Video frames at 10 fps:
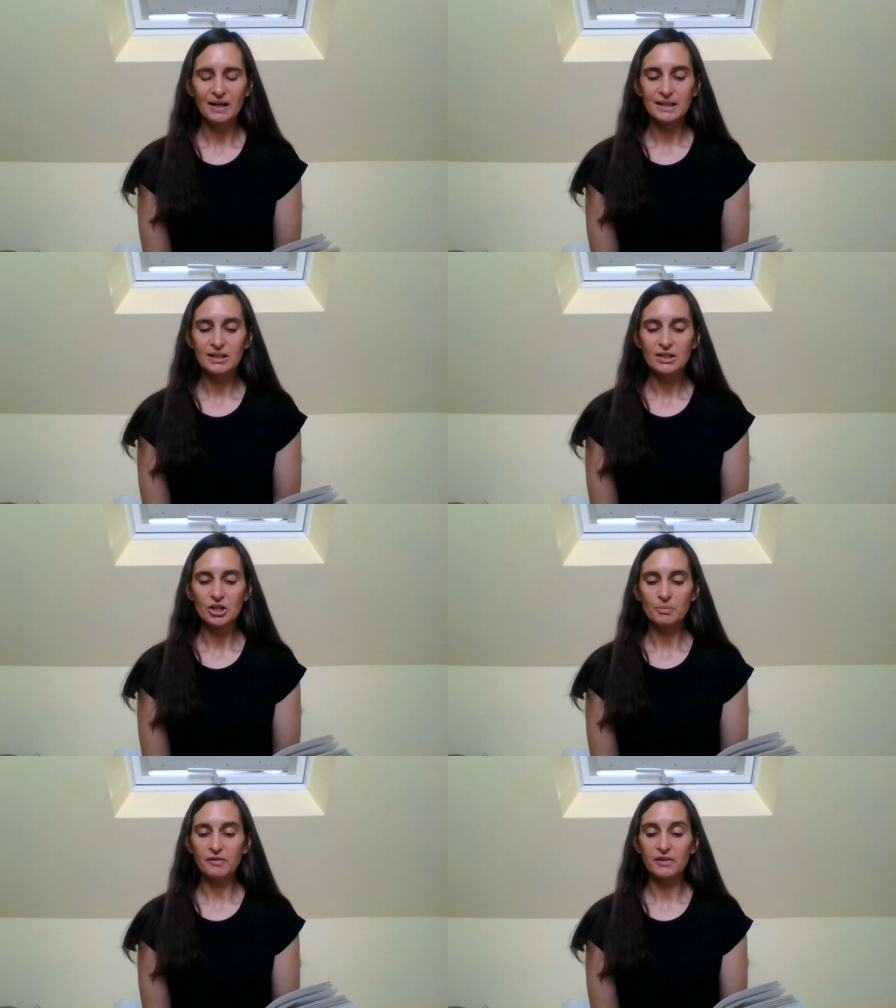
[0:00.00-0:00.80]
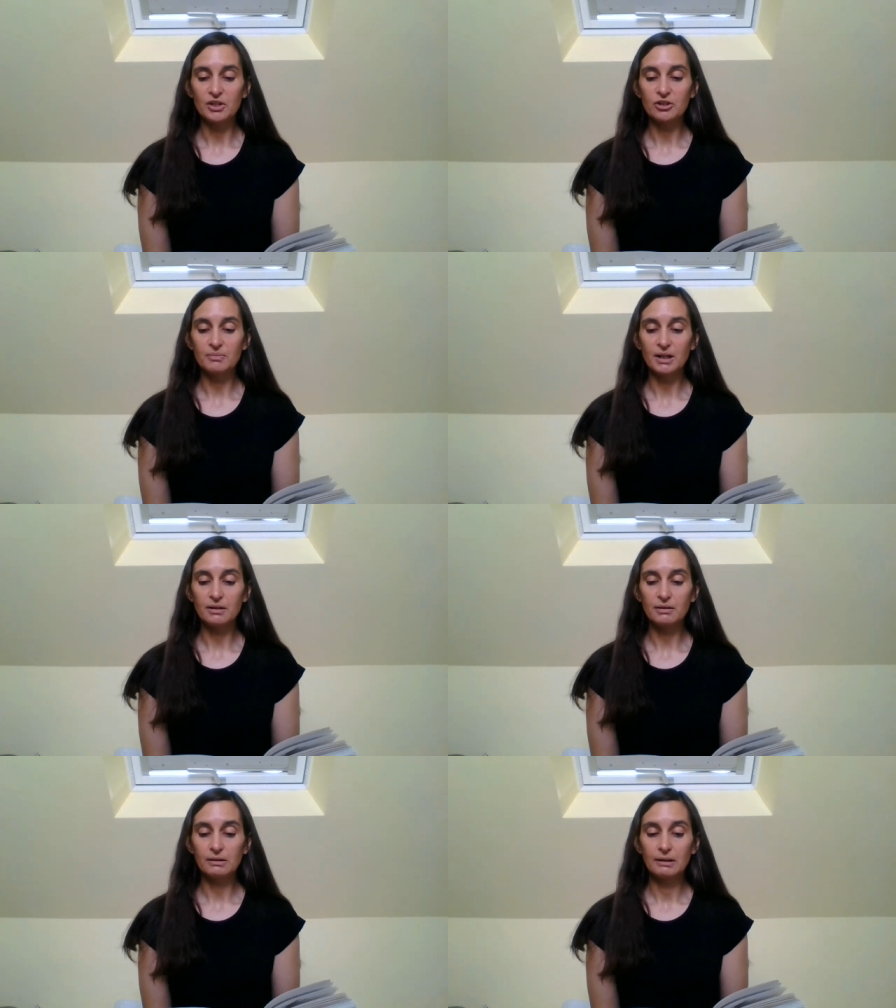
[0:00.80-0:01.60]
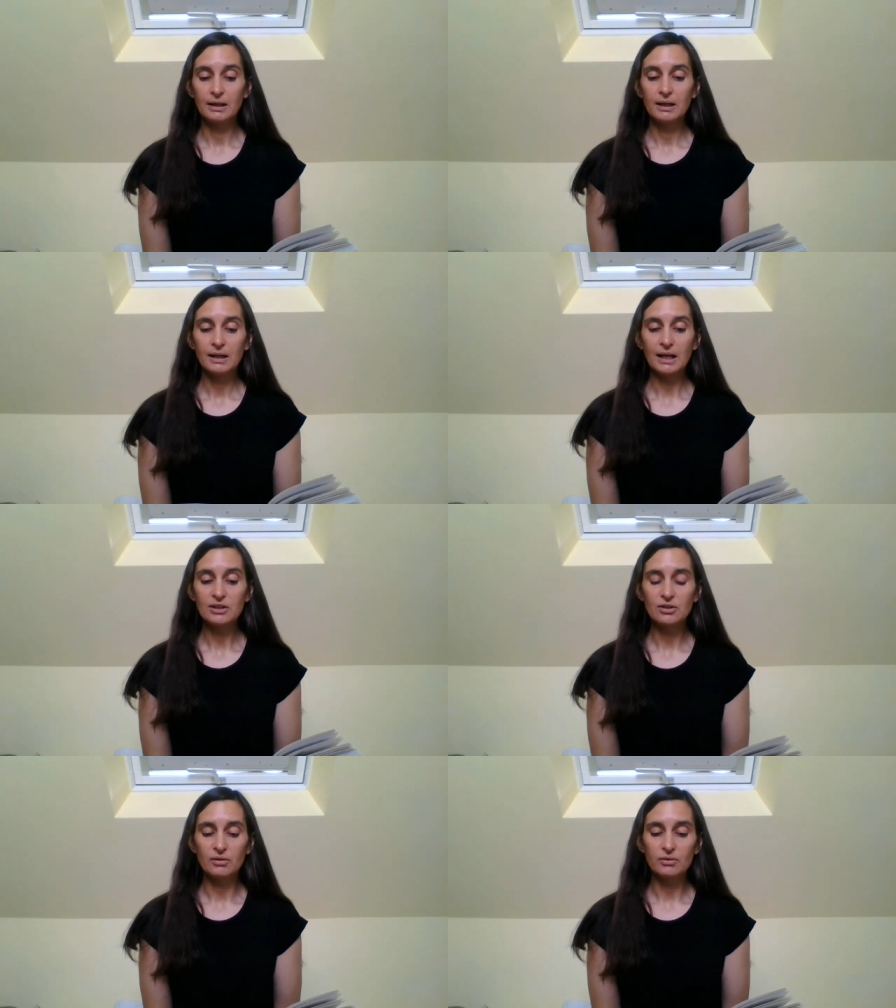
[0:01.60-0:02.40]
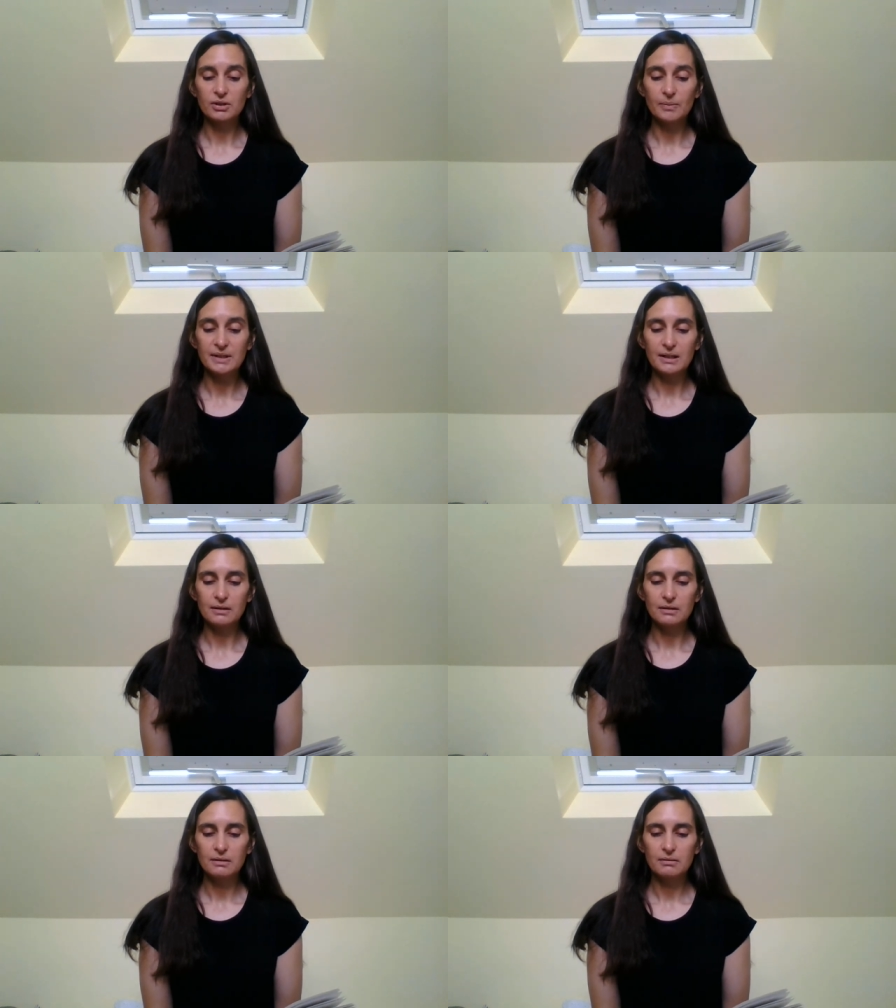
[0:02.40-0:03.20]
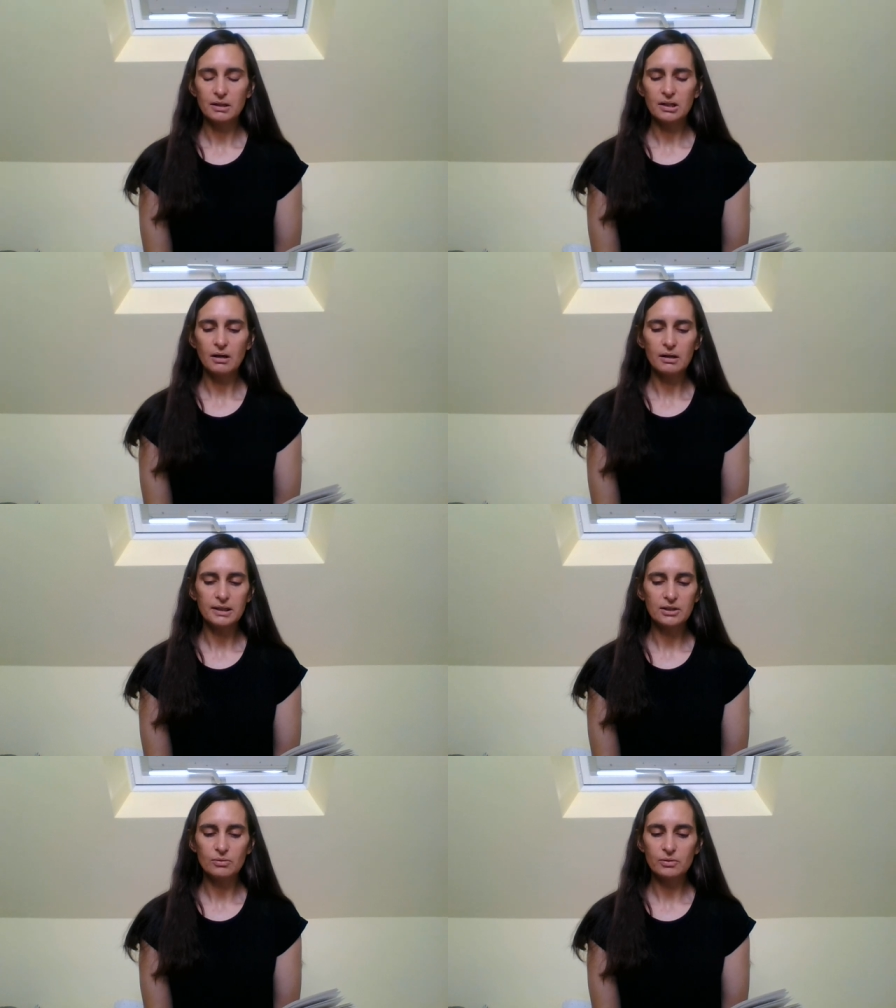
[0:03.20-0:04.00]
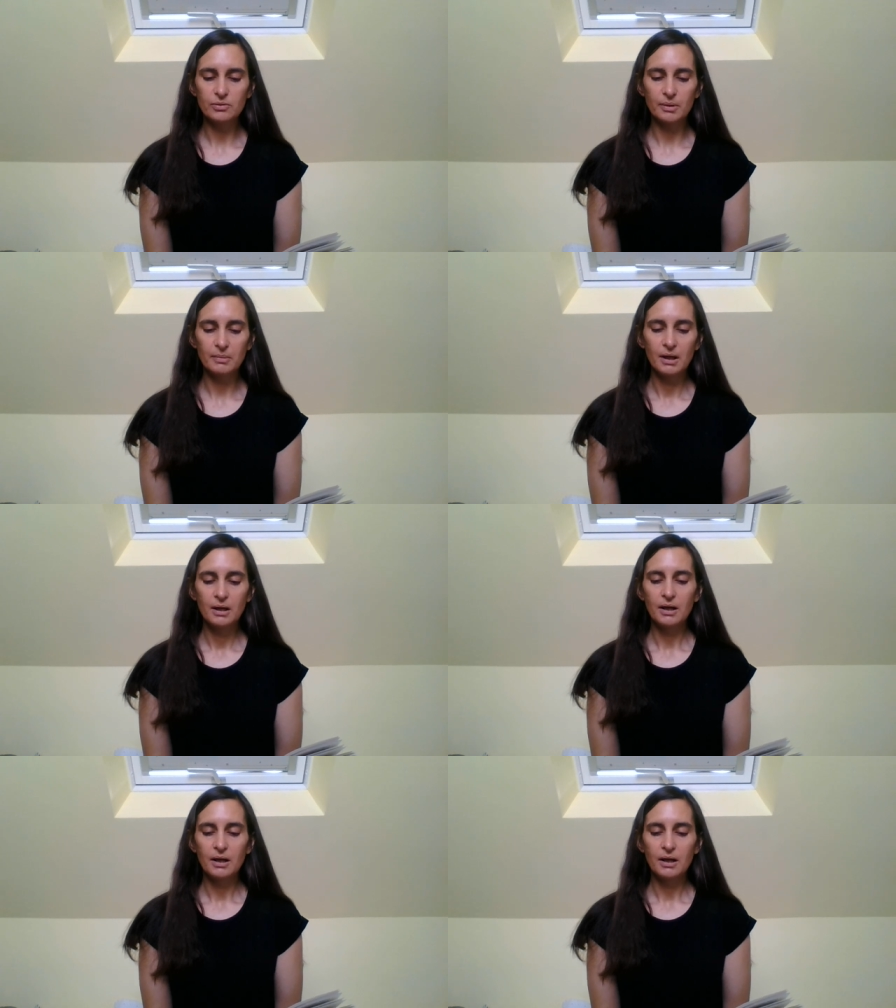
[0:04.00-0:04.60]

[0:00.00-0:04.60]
I didn't touch my fish soup that night. Kensuke thought I was ill. I could hardly talk to him.